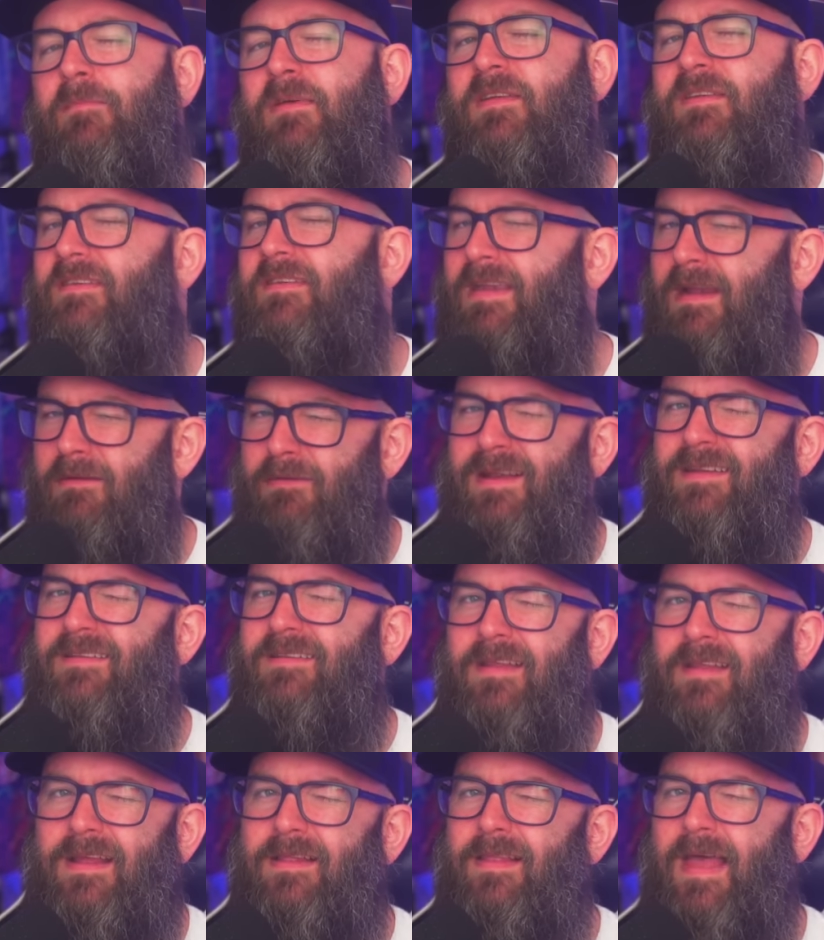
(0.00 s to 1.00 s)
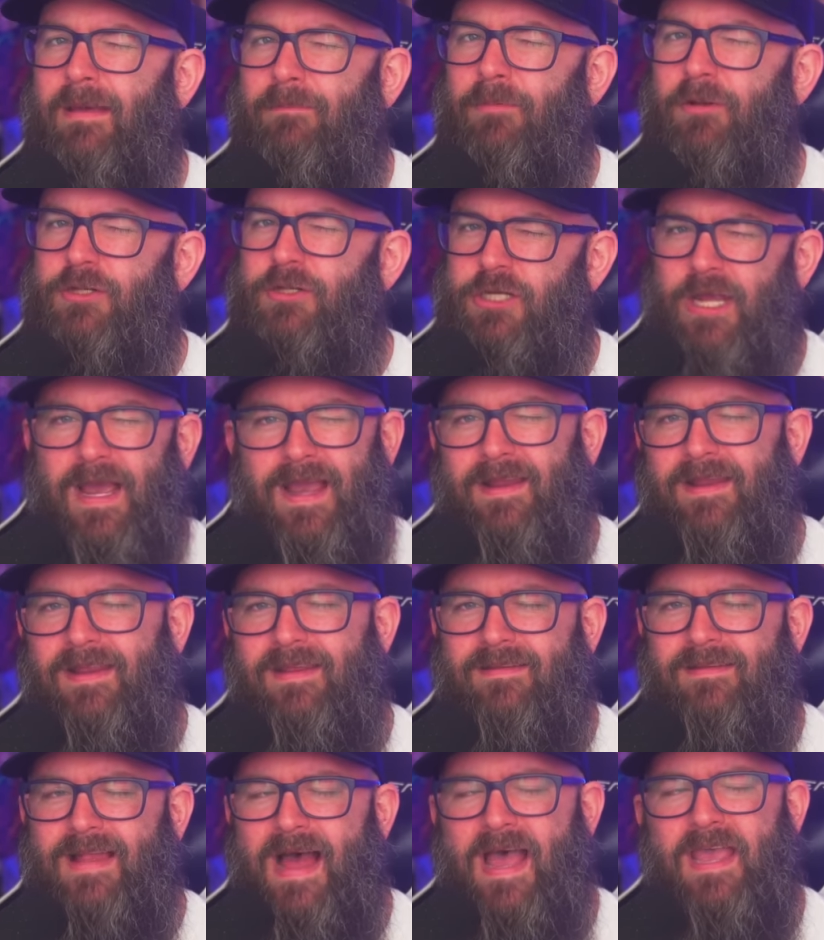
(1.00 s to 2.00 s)
mysteriously labeled
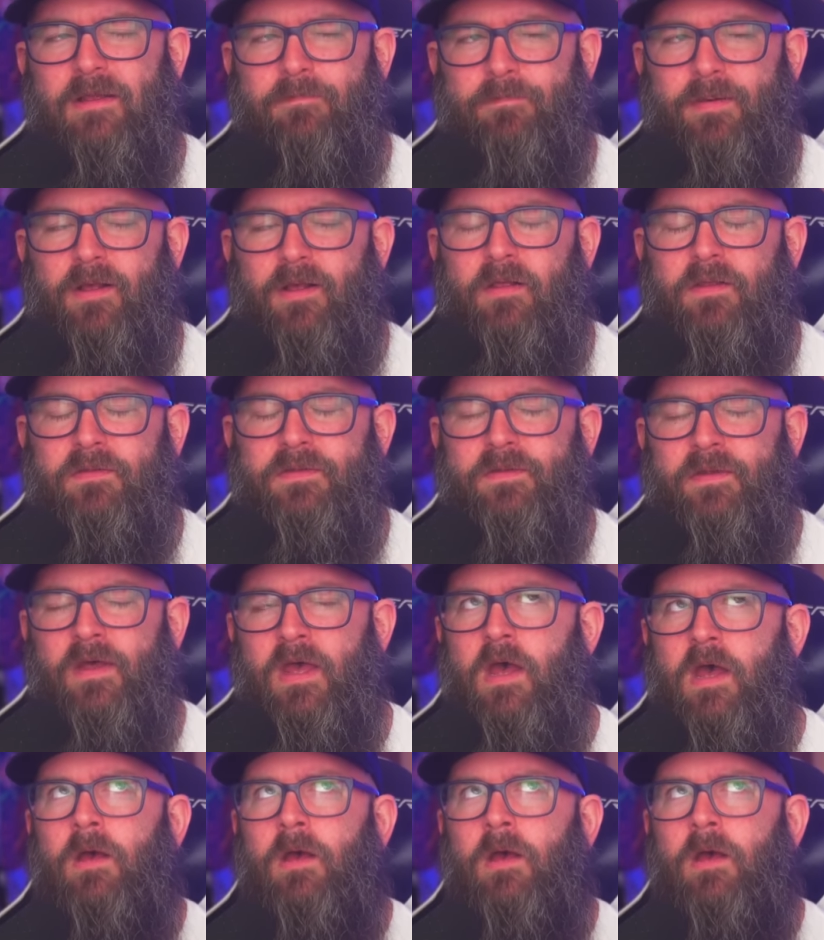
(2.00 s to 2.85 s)
Chinese diet pills?